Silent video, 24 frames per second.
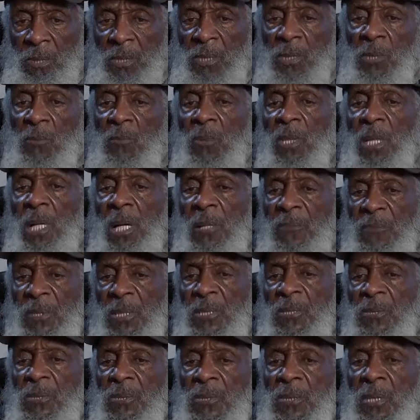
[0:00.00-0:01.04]
He said, well, I
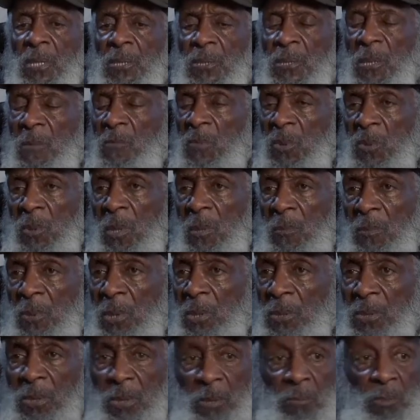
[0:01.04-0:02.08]
think she said something's wrong
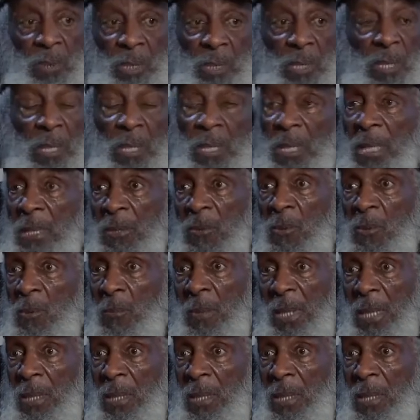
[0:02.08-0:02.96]
with her son. Well, ain't nothing I can do